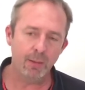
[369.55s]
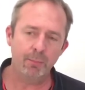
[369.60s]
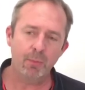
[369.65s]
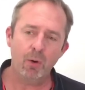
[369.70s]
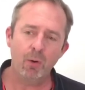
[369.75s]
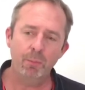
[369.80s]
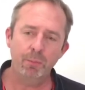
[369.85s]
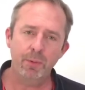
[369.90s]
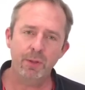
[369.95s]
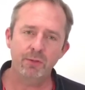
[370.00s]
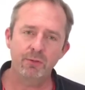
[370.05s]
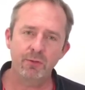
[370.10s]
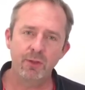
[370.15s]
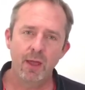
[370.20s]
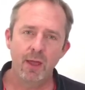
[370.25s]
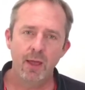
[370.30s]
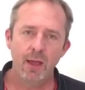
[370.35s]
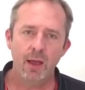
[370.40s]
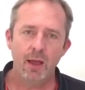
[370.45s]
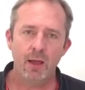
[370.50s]
pulpits,
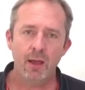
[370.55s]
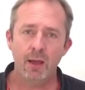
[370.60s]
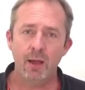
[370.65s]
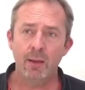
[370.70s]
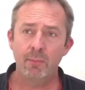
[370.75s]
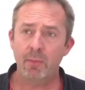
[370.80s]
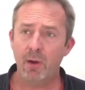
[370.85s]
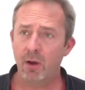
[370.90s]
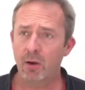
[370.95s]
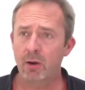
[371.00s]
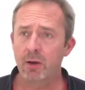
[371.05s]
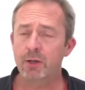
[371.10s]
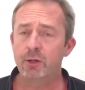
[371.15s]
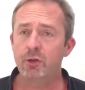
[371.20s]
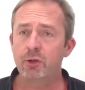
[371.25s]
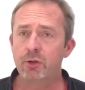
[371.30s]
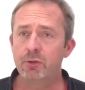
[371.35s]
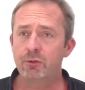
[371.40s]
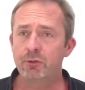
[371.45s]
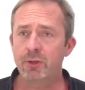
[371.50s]
are in
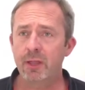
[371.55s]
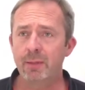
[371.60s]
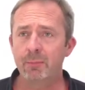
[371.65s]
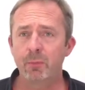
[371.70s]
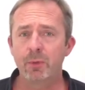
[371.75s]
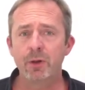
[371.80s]
good shape.